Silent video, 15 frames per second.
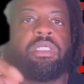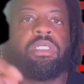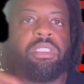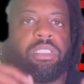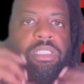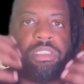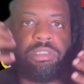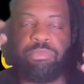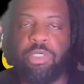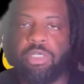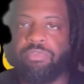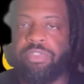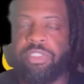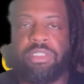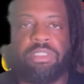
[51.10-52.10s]
It's
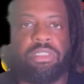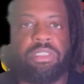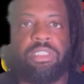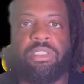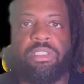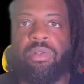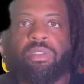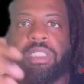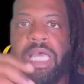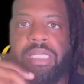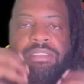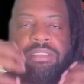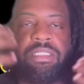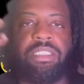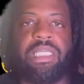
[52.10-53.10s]
perfectly legal. A lot of
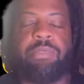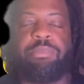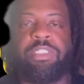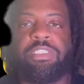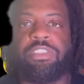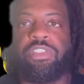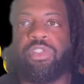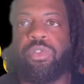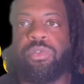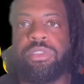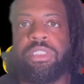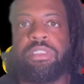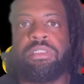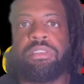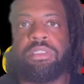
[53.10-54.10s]
celebrities use
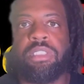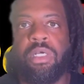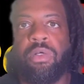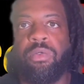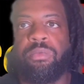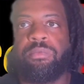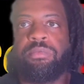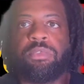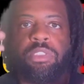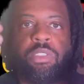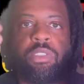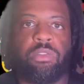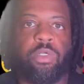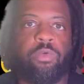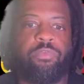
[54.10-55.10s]
it. So,
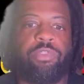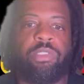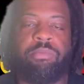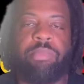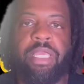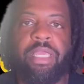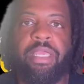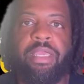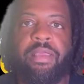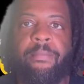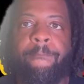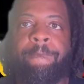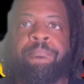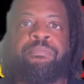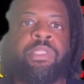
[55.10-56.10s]
don't feel bad.
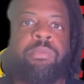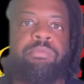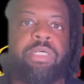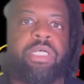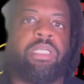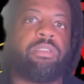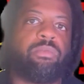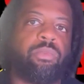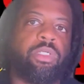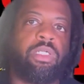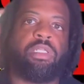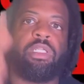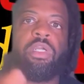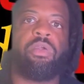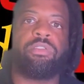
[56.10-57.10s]
But we're going
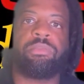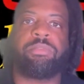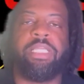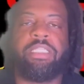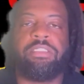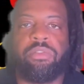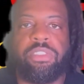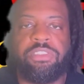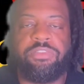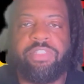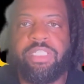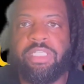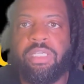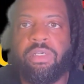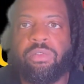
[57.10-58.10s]
to learn some things on this
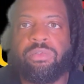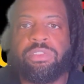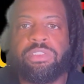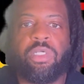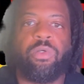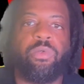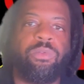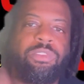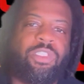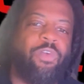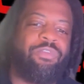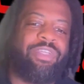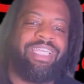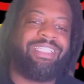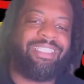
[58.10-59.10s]
video. So don't
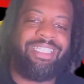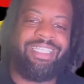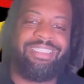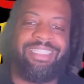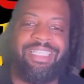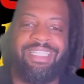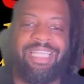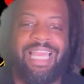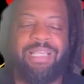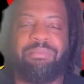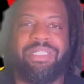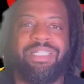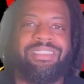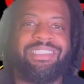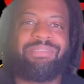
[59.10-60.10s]
forget to hit that like
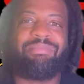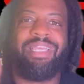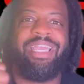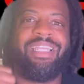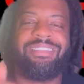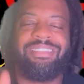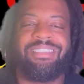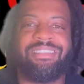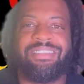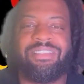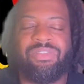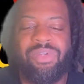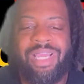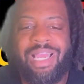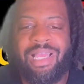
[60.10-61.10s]
button, smash the
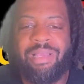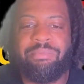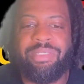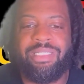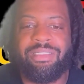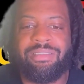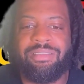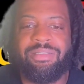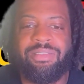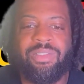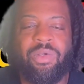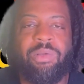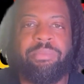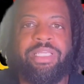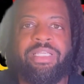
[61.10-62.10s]
subscribe button.
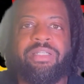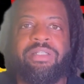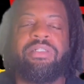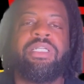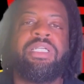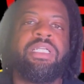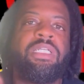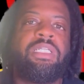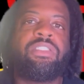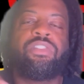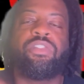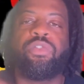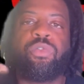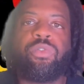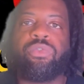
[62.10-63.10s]
I'm here
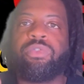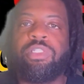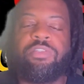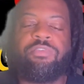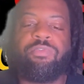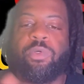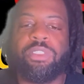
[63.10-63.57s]
2, 3, 4